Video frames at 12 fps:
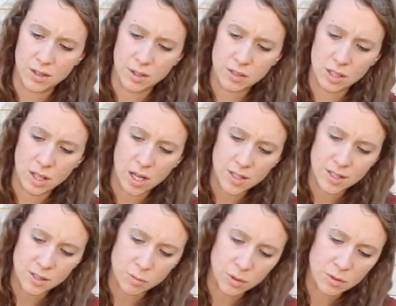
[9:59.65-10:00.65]
there's a lot of
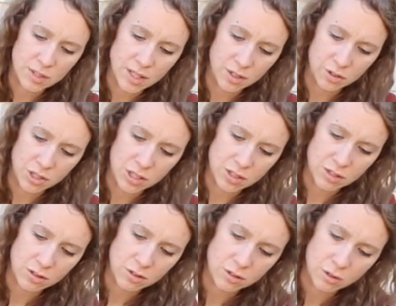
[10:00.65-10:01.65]
these roots that are
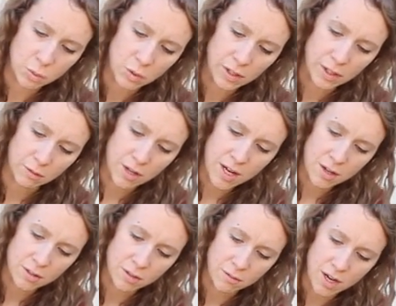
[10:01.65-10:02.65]
just twirling
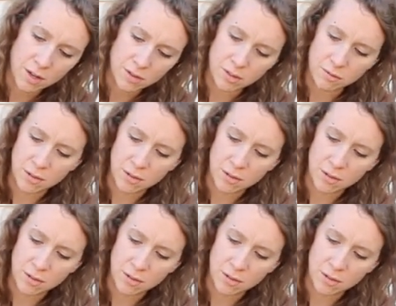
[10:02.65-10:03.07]
round and round and